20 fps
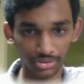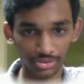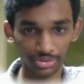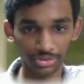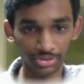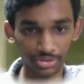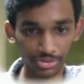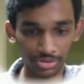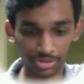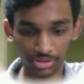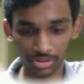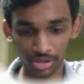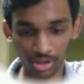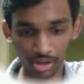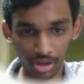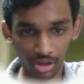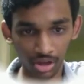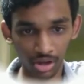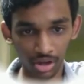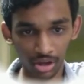so it's no use.
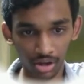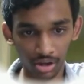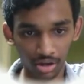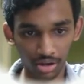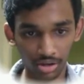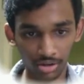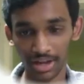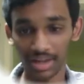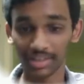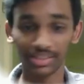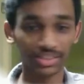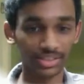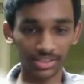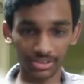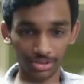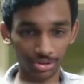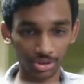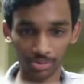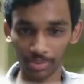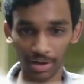I'll
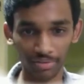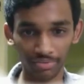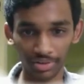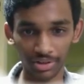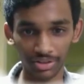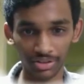just use my